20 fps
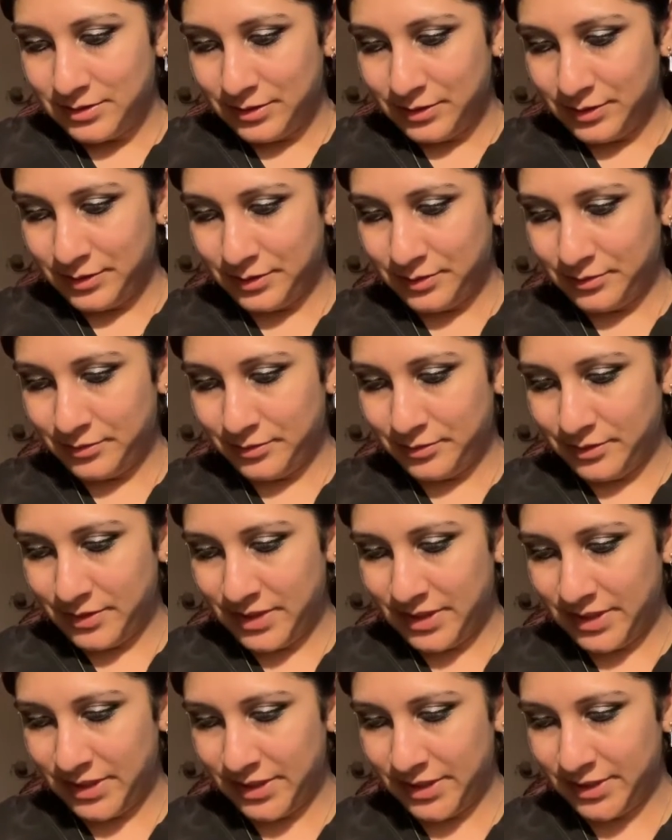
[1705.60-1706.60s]
So
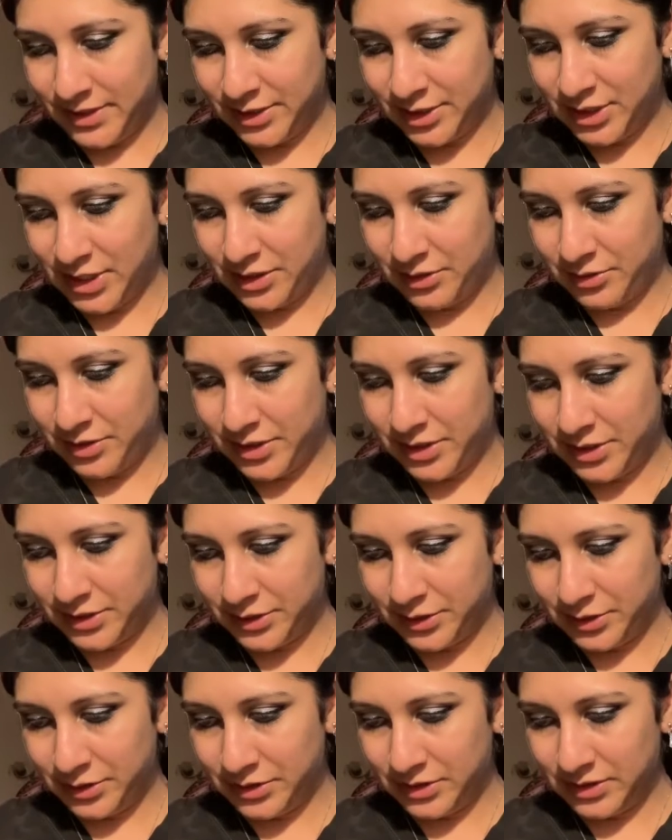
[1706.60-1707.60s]
the Shadow
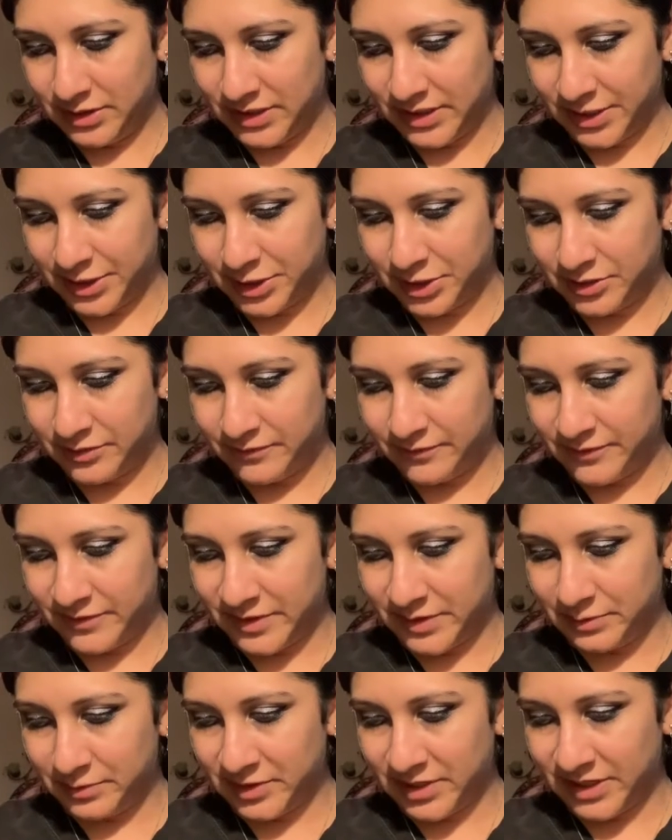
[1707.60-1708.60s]
Hunter collection
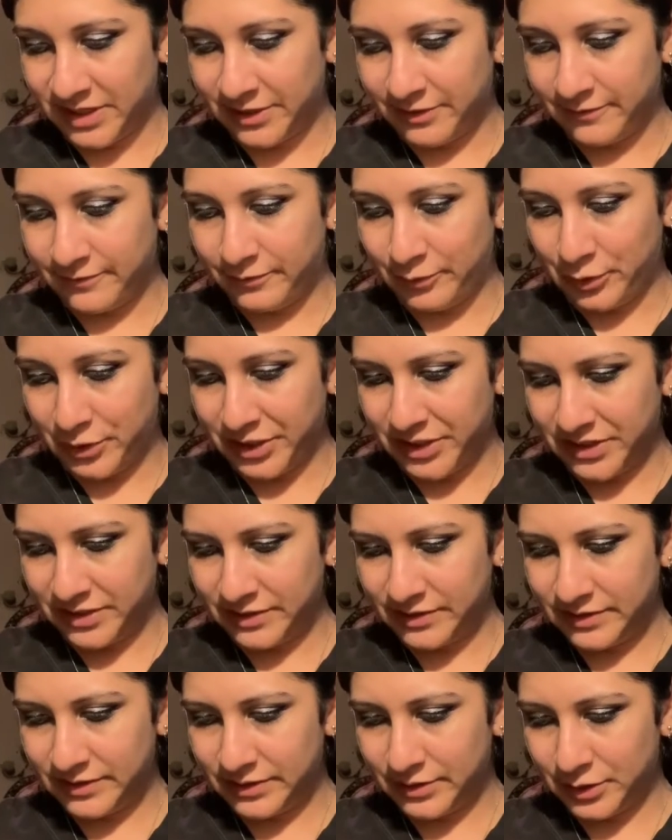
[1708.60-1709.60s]
from
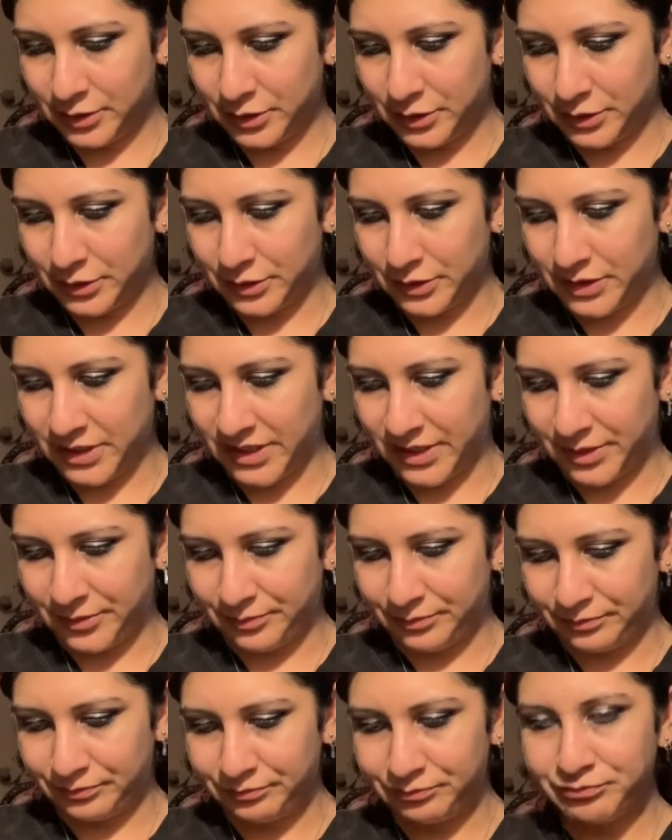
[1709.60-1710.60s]
Clairvoyance, her
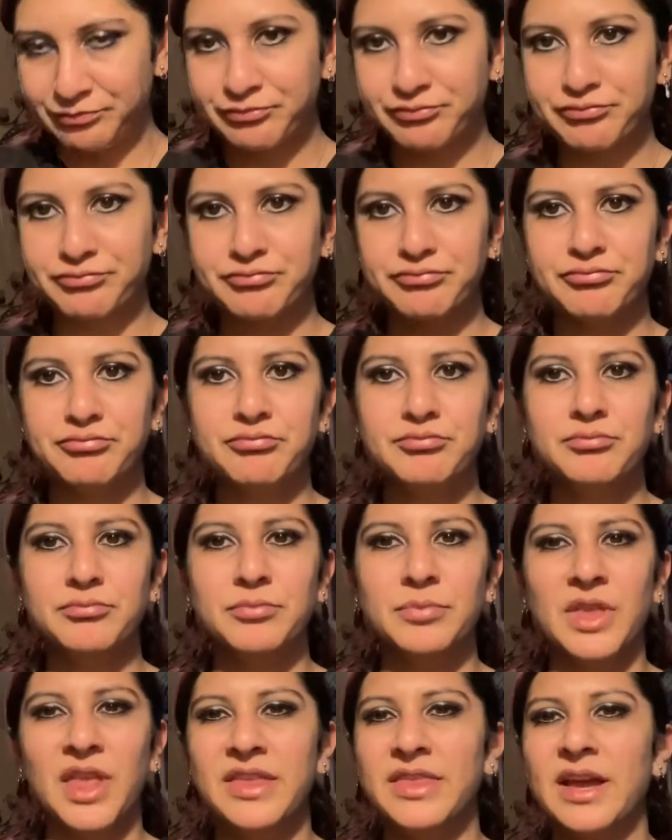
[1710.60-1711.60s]

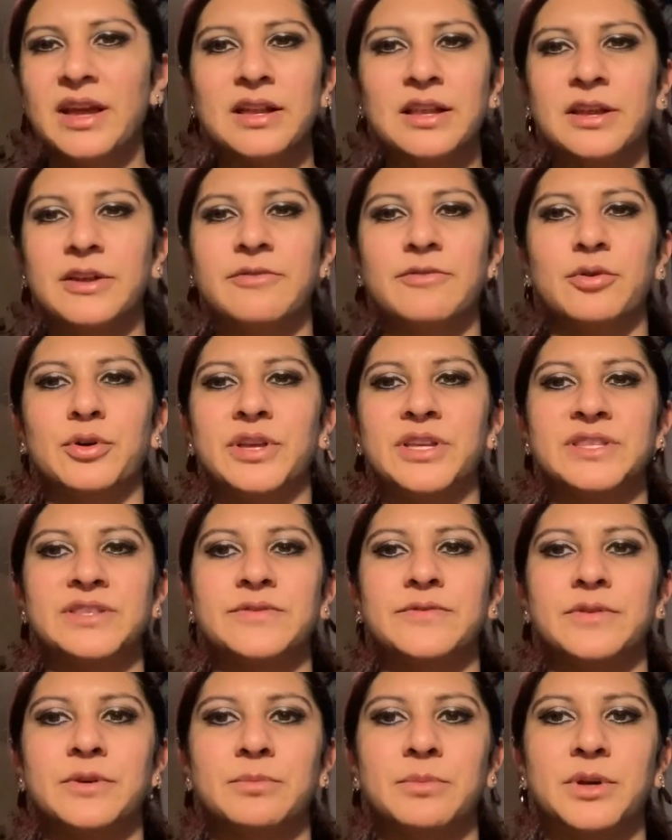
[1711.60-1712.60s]
not clairvoyance,
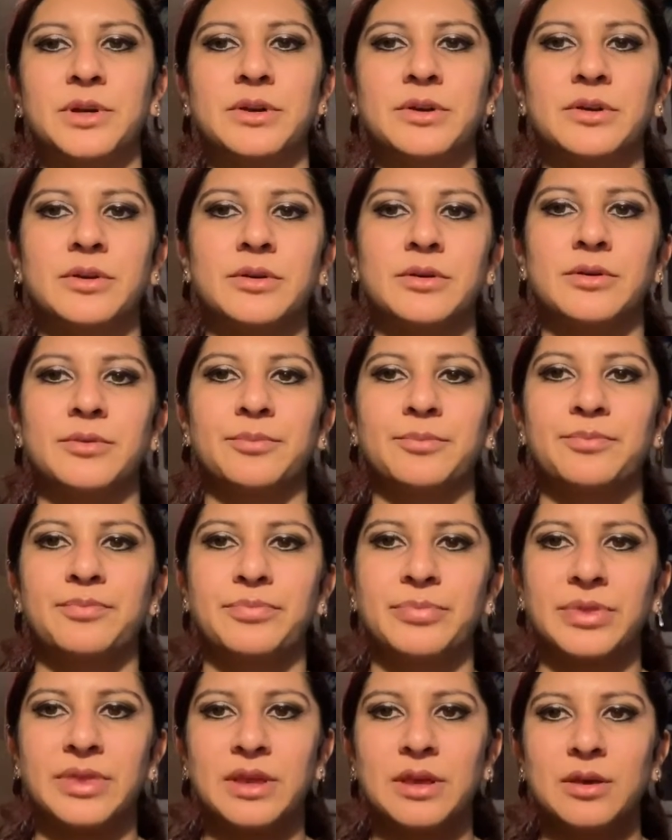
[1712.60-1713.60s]
from her
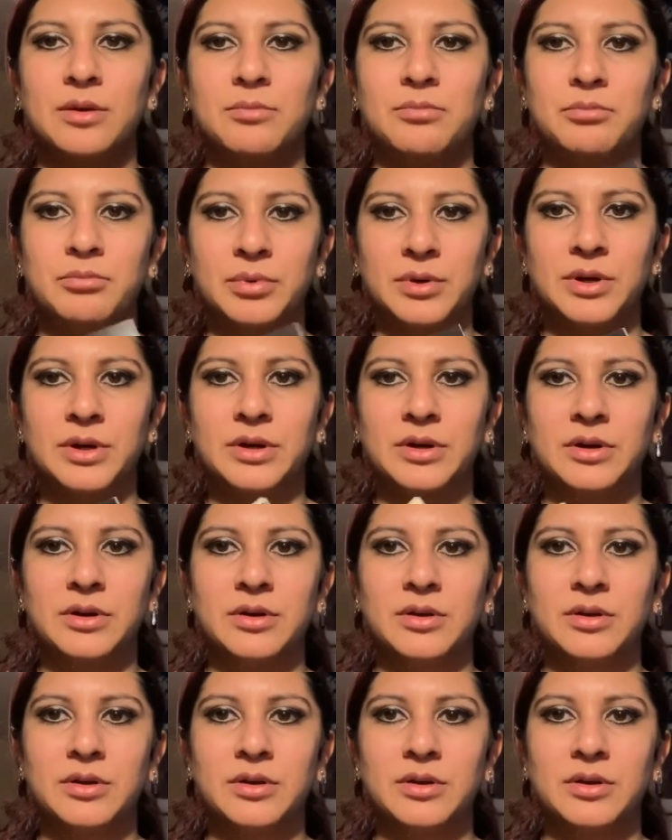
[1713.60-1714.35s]
book,